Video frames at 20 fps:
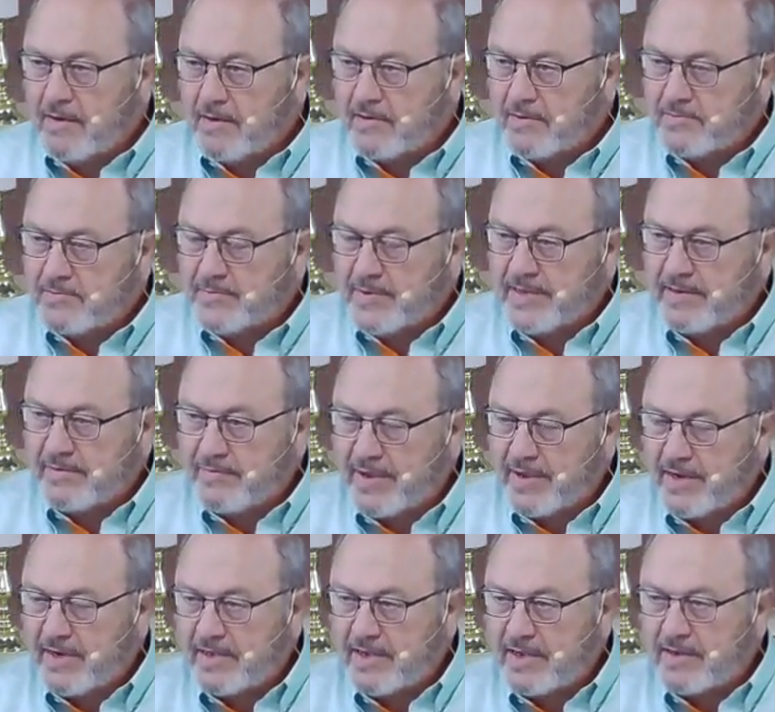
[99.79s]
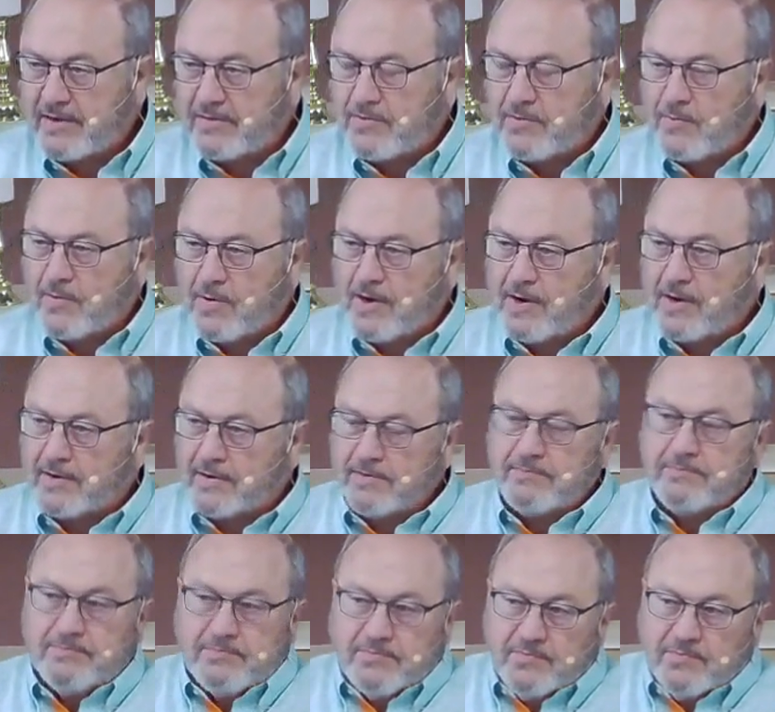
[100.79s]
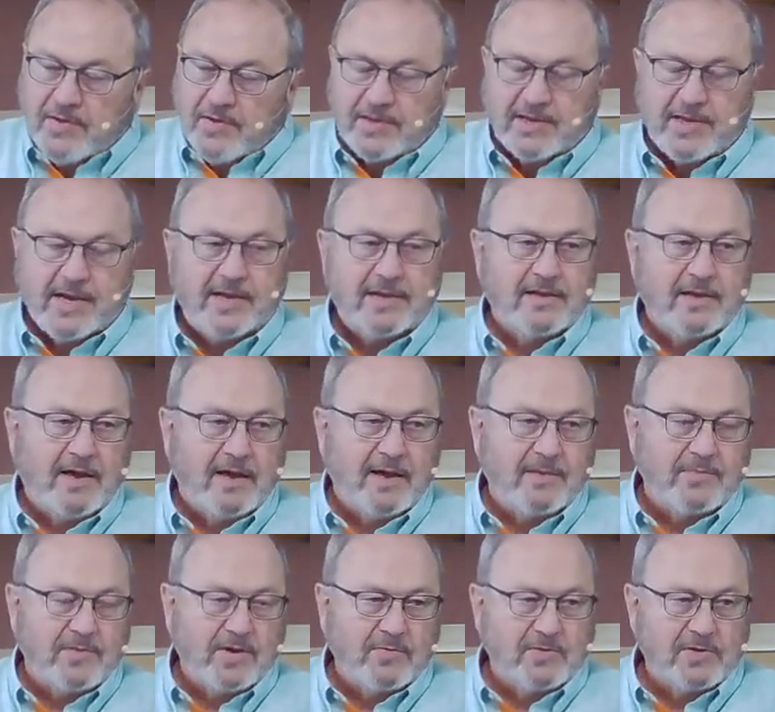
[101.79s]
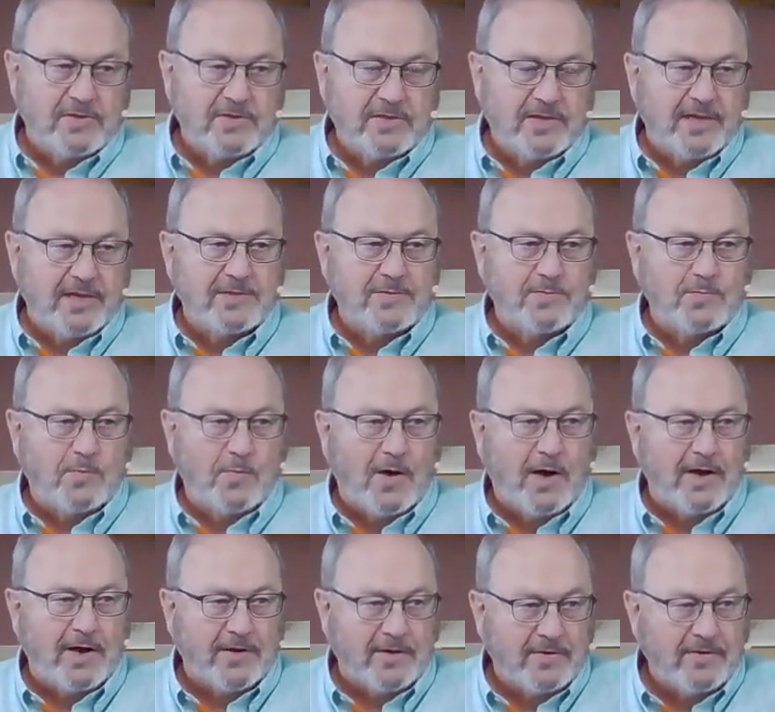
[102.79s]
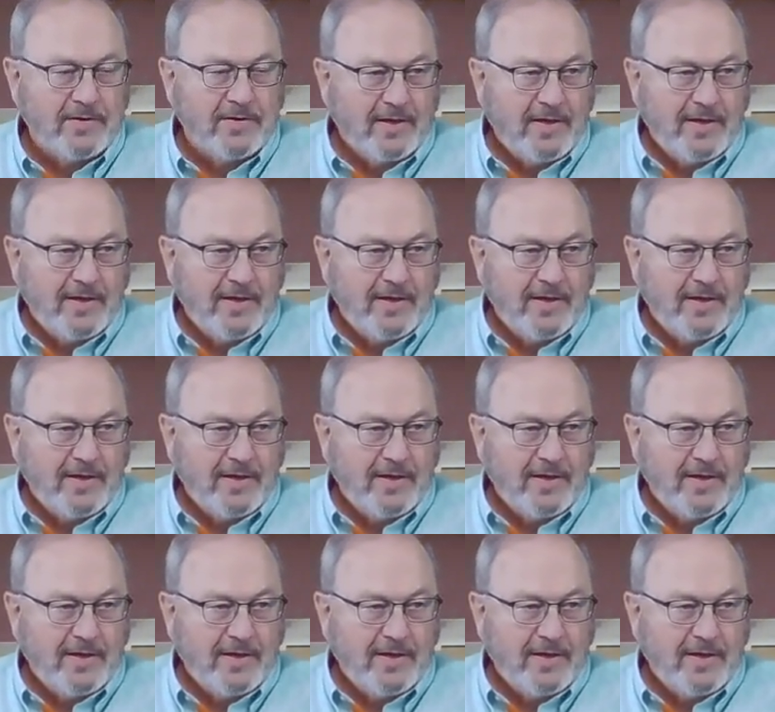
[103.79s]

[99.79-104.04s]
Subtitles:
It's mainly underwater. At that time, there was less water